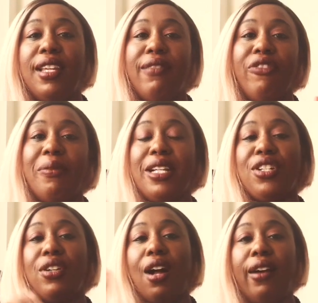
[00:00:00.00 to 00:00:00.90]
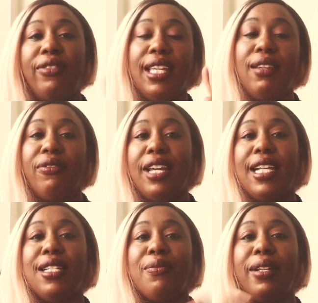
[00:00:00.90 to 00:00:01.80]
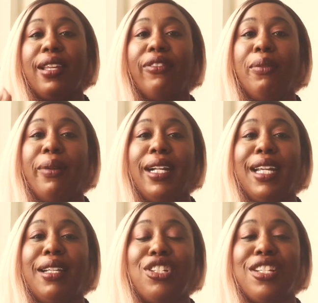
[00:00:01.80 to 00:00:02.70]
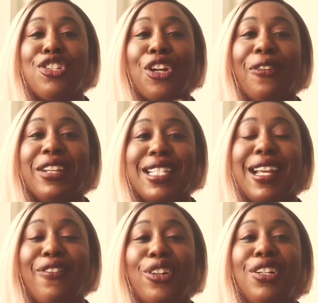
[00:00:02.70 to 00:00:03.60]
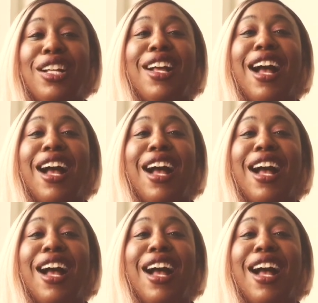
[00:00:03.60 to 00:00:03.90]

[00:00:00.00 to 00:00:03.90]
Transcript: the information of the events with everybody, just surface level.